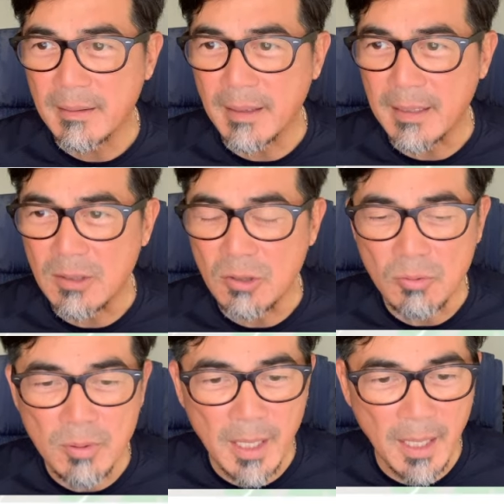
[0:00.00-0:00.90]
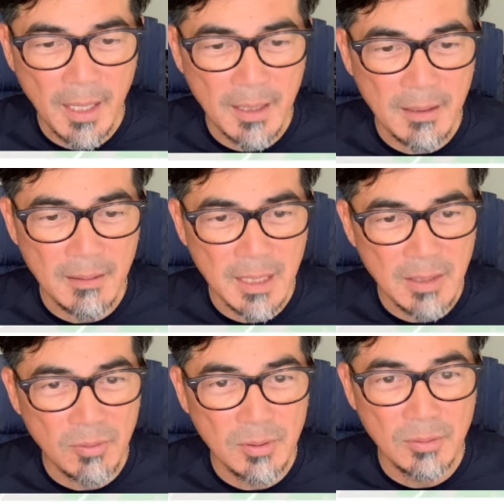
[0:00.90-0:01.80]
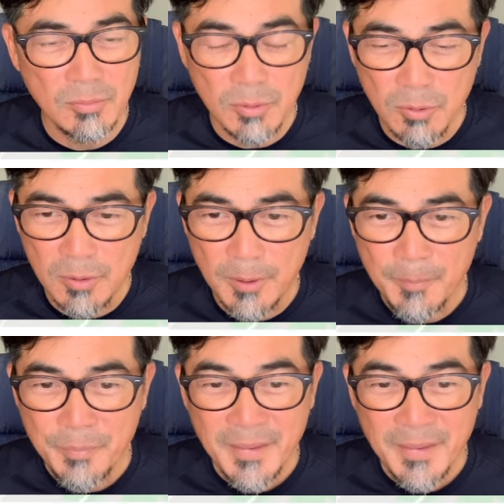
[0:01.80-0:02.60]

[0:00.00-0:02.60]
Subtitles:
that you can leave on the route